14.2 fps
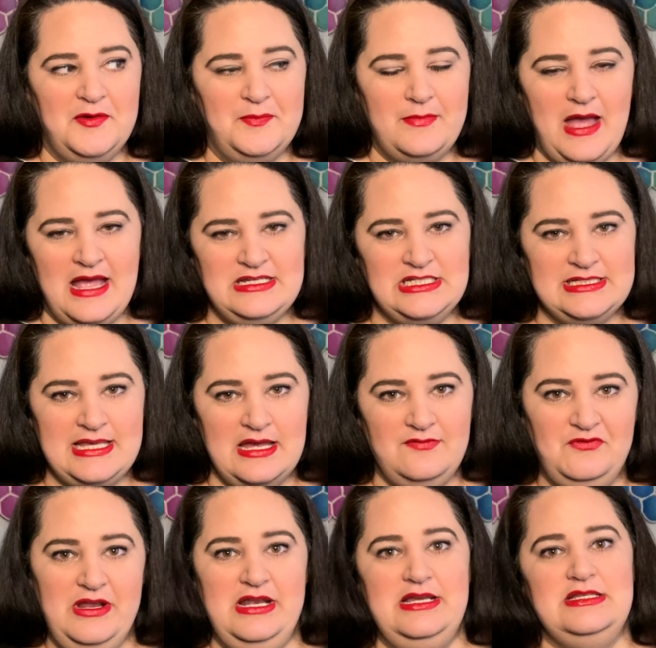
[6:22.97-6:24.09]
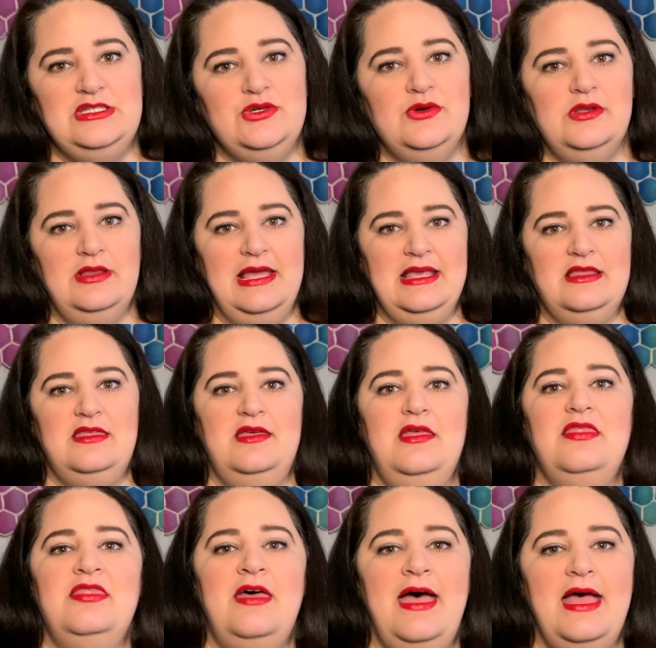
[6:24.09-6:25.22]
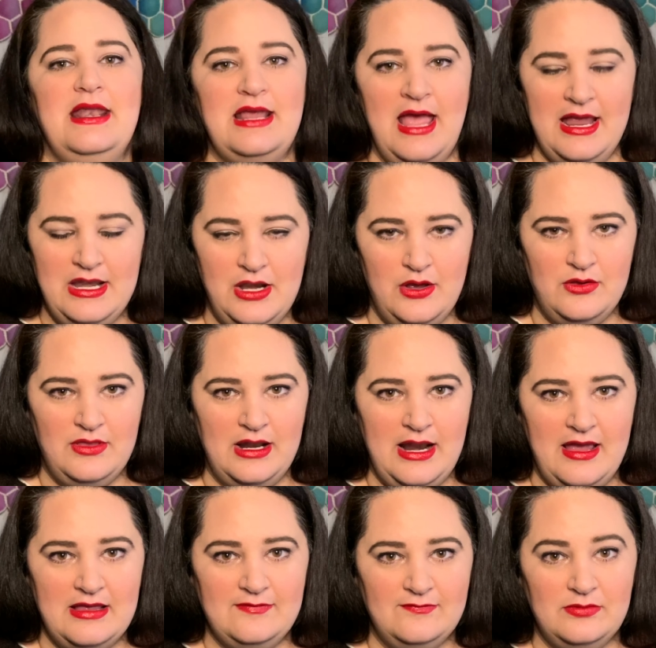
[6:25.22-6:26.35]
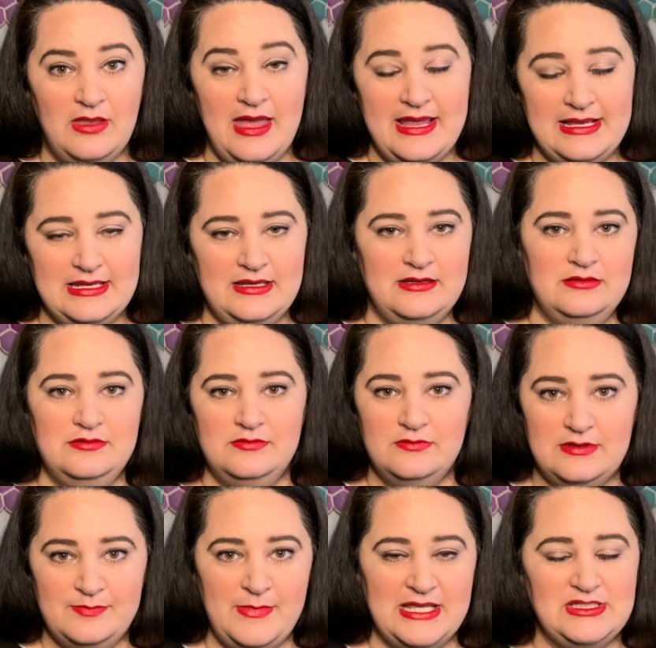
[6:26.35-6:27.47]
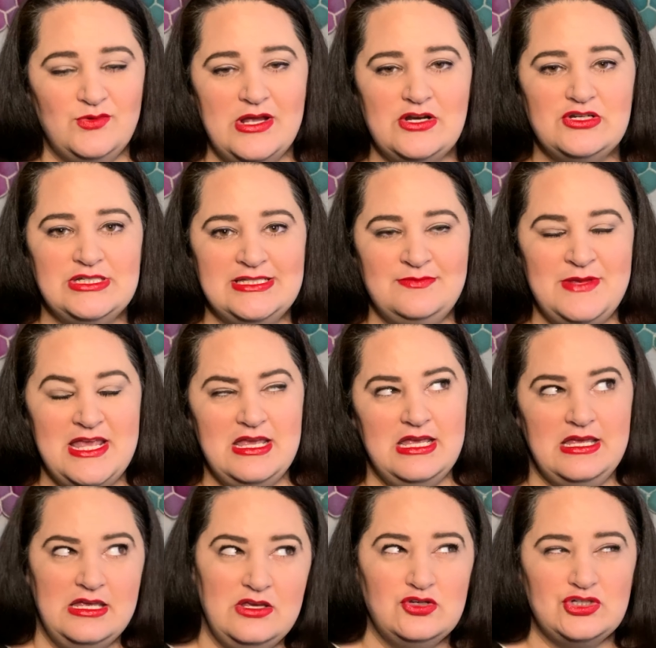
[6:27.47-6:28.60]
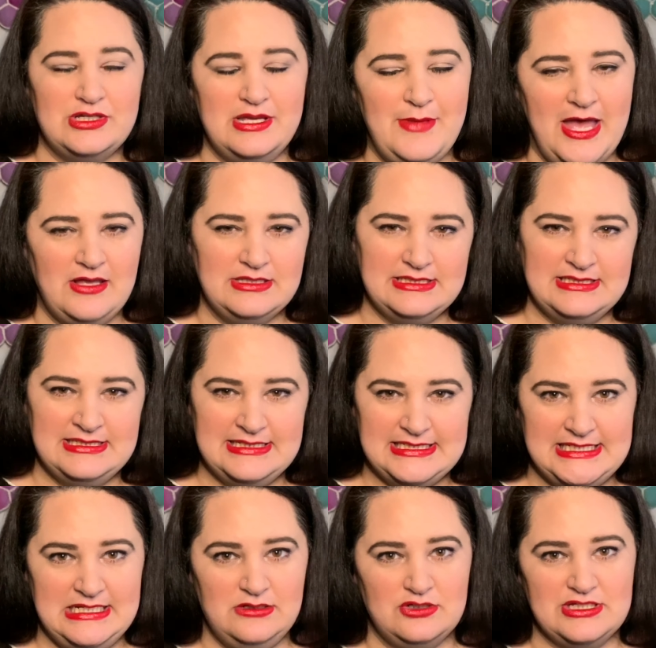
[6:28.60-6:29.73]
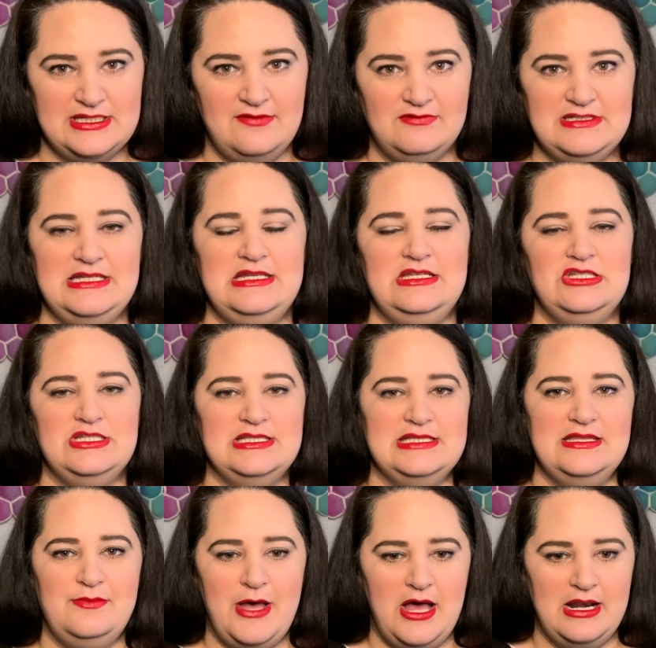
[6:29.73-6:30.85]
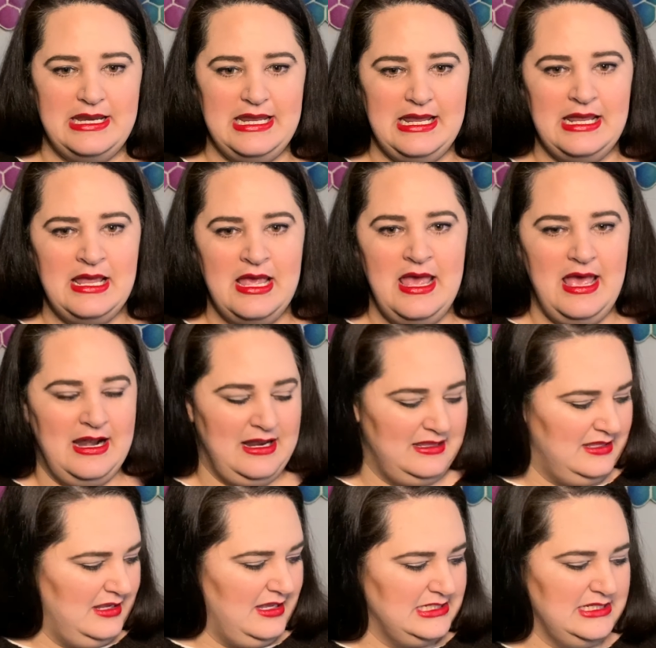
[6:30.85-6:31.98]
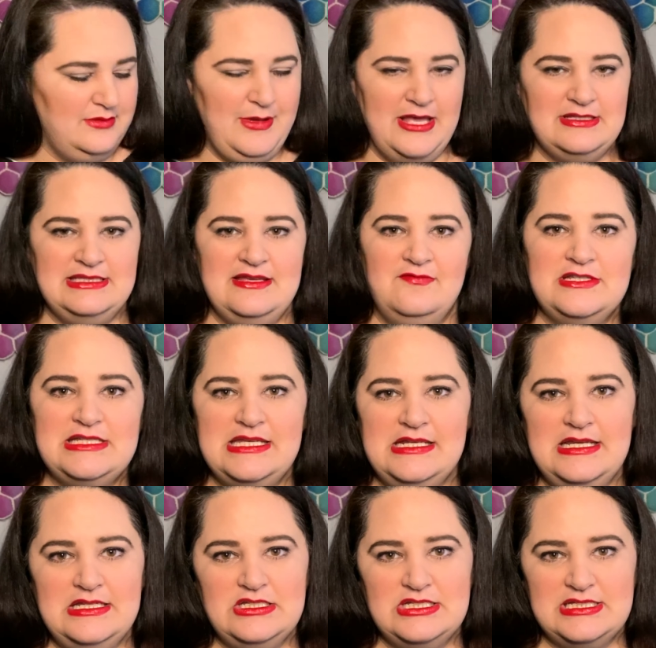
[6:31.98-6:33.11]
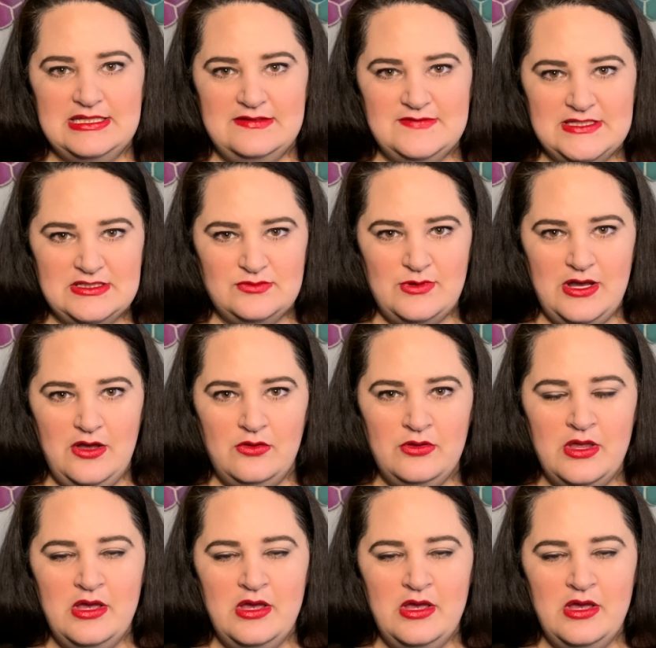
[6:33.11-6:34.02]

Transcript: I just kind of knit it to a length that I know that I like my sweaters to be, usually about 16 or 17 inches in the body. And I think I did about 17-inch sleeves as well.